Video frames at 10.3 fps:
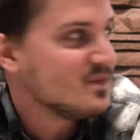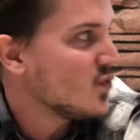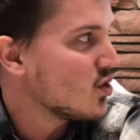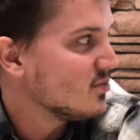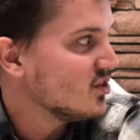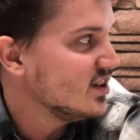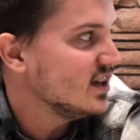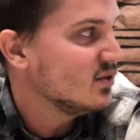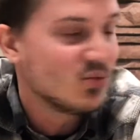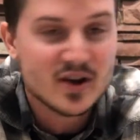Normally
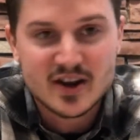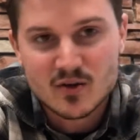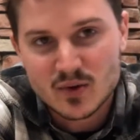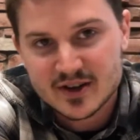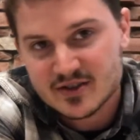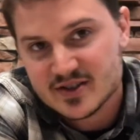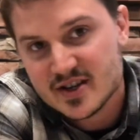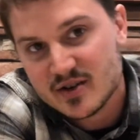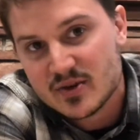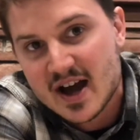when they're
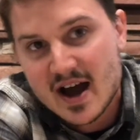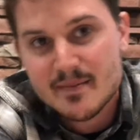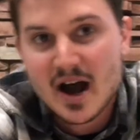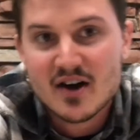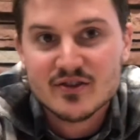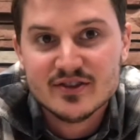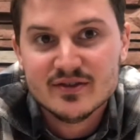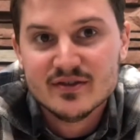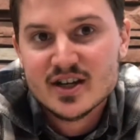dealing with high mountain